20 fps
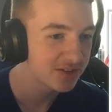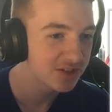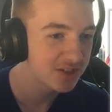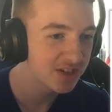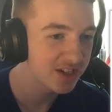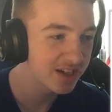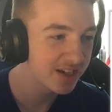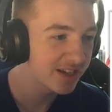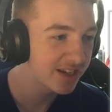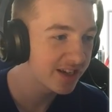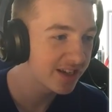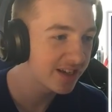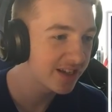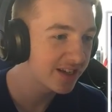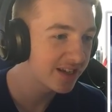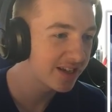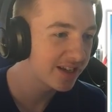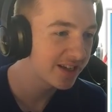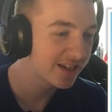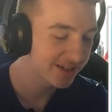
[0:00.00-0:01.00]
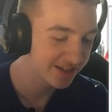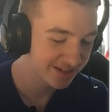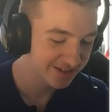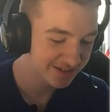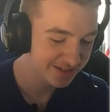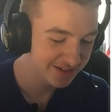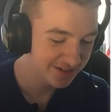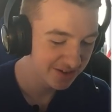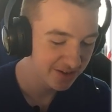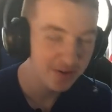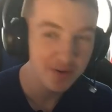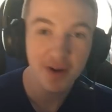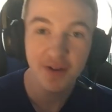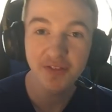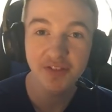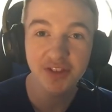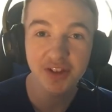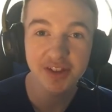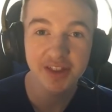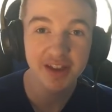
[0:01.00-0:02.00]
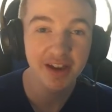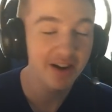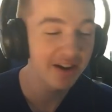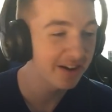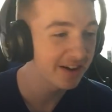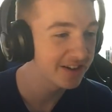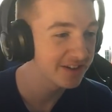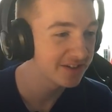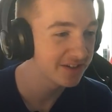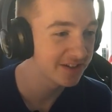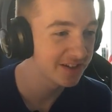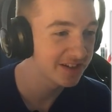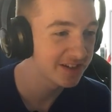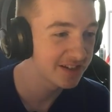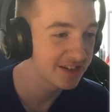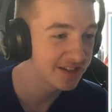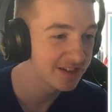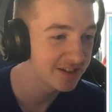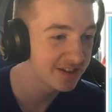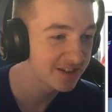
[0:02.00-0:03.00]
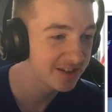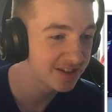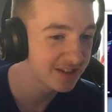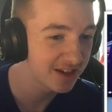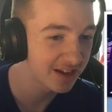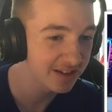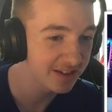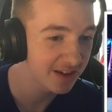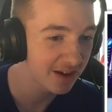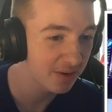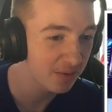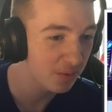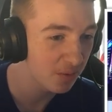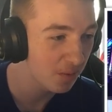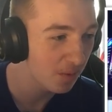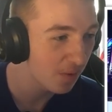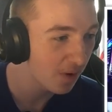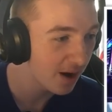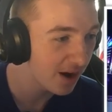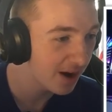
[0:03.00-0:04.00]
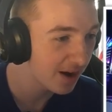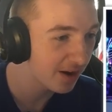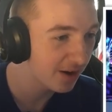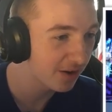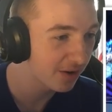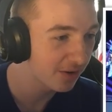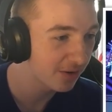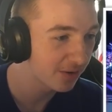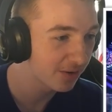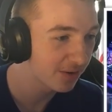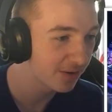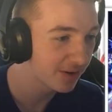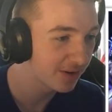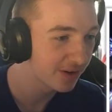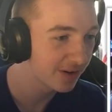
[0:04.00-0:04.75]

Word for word: Jeez, whoever done the artist on this has done that well.